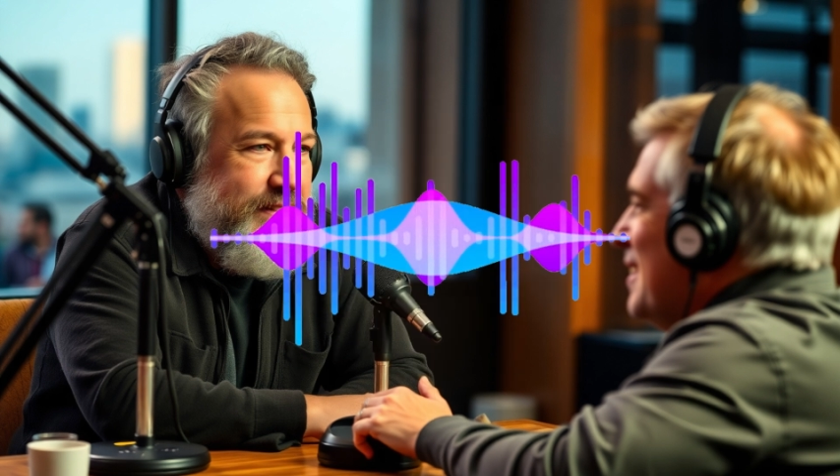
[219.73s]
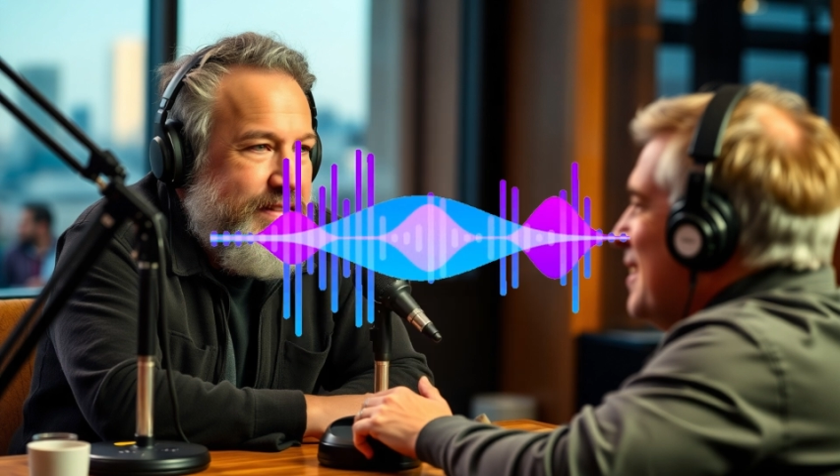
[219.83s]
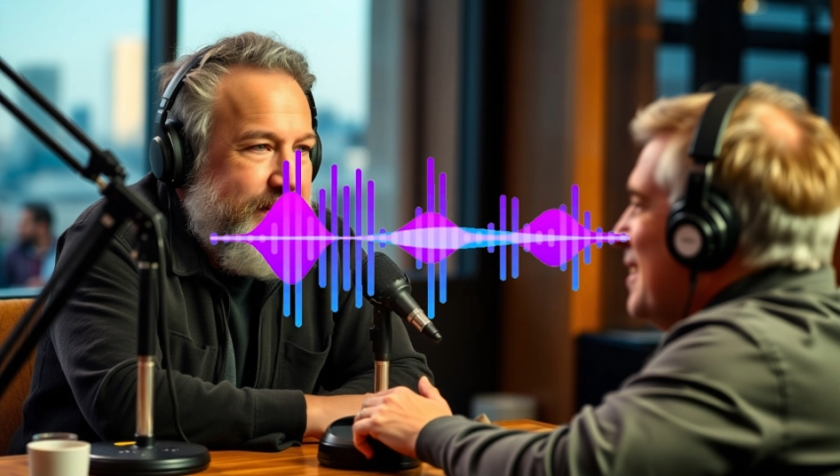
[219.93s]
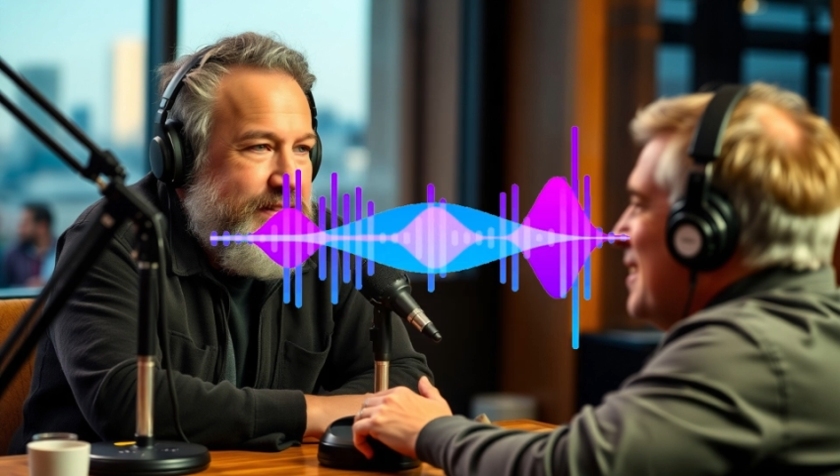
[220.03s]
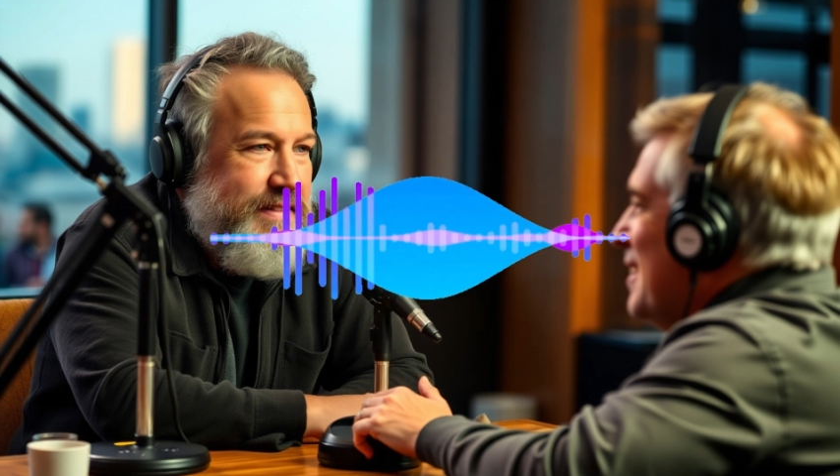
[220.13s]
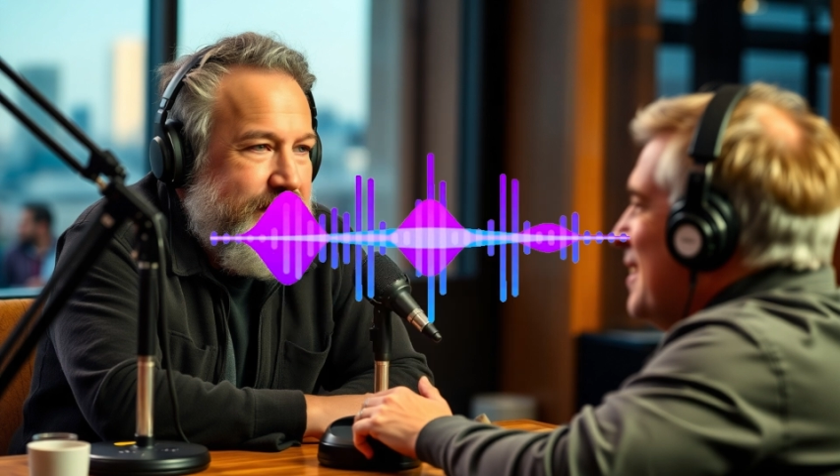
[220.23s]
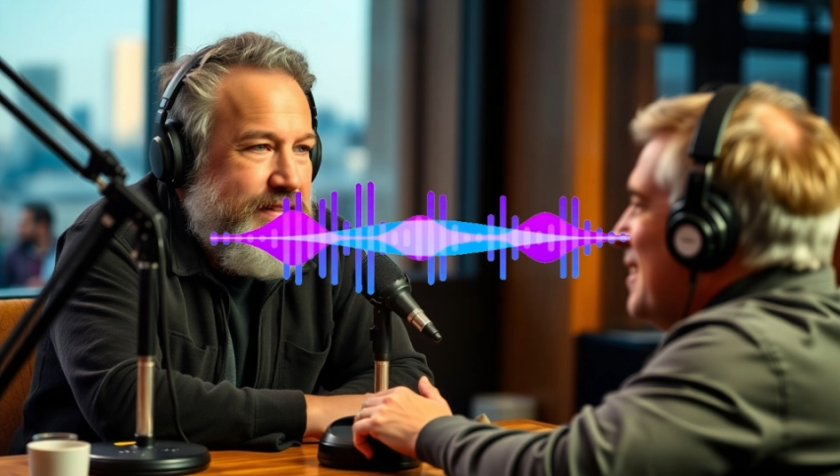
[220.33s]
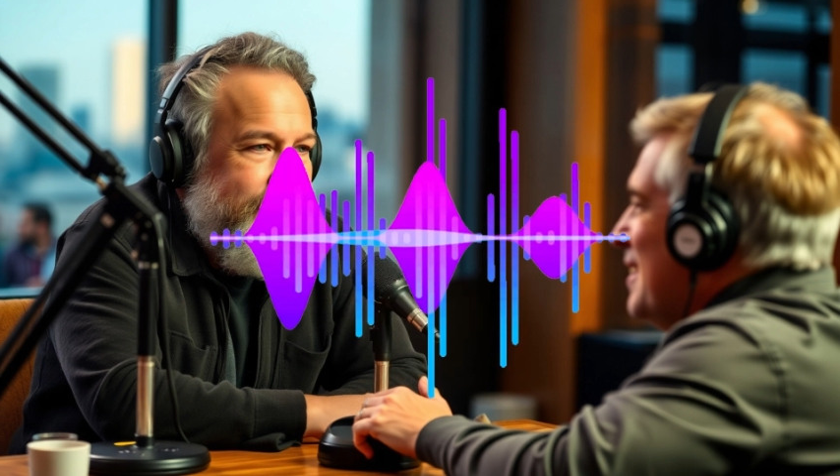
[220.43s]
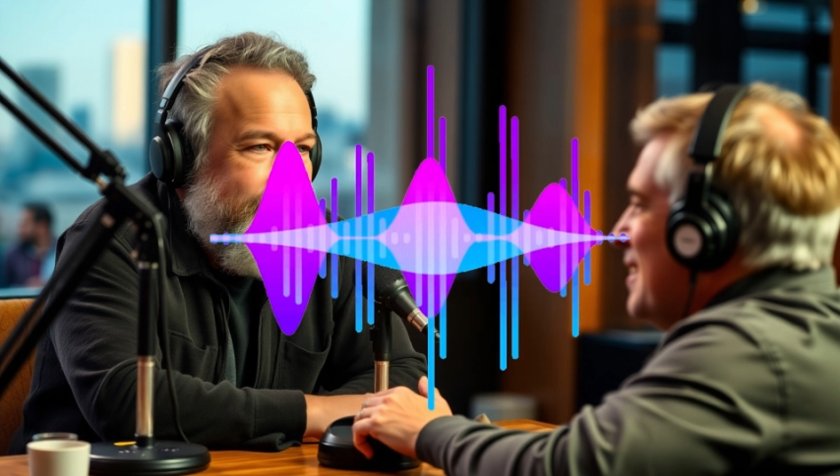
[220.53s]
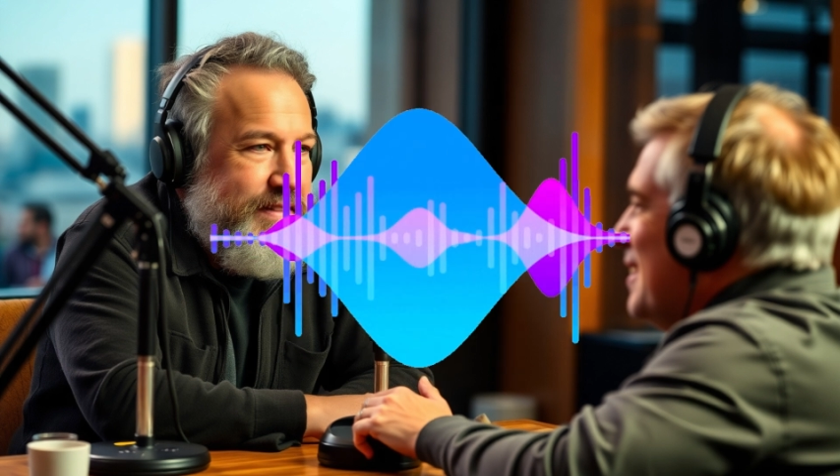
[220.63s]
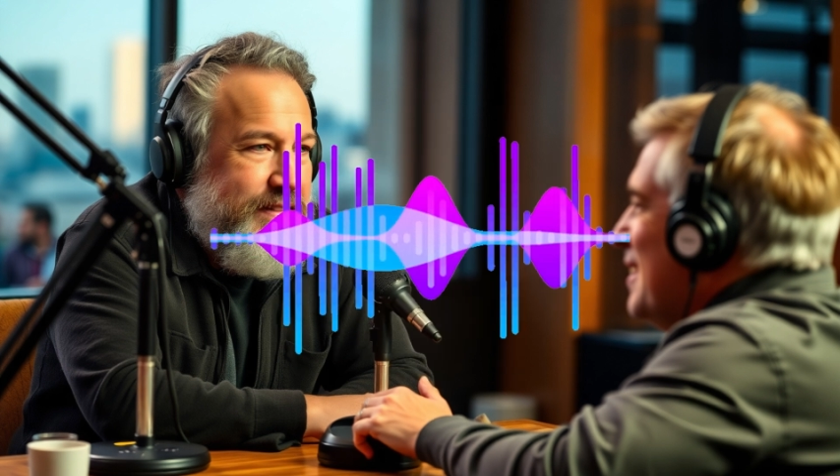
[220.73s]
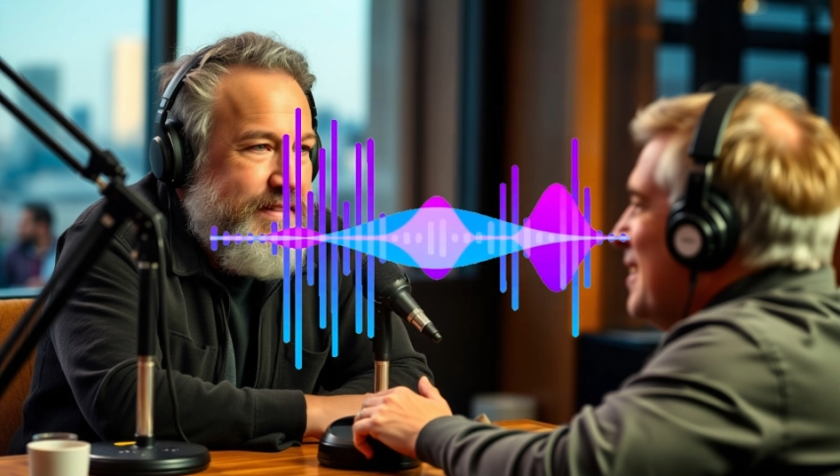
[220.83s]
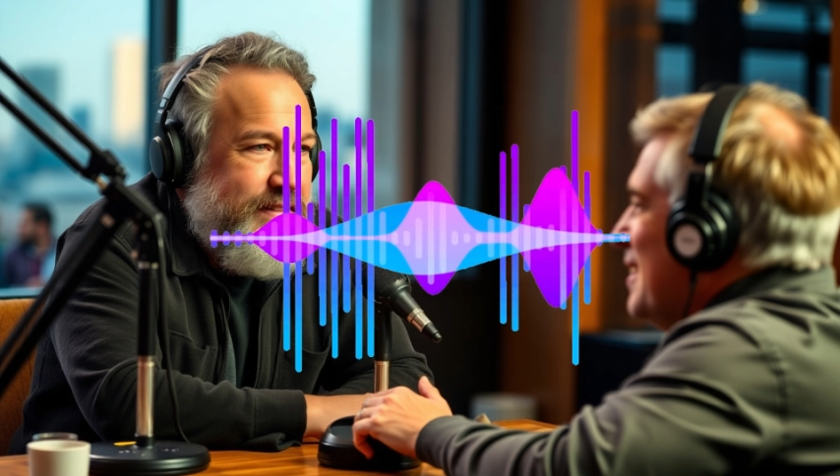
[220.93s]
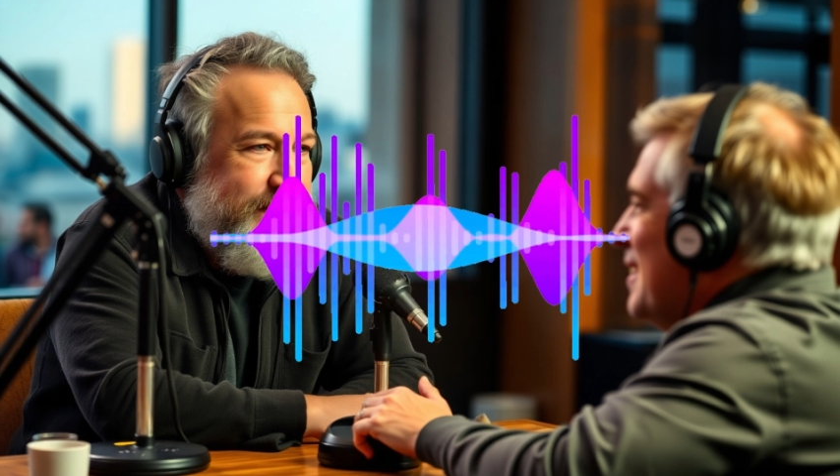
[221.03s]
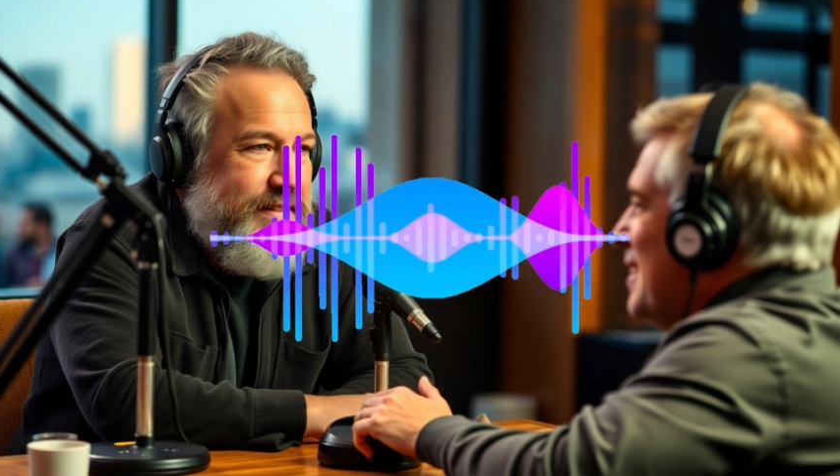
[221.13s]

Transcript: crazy fluid style.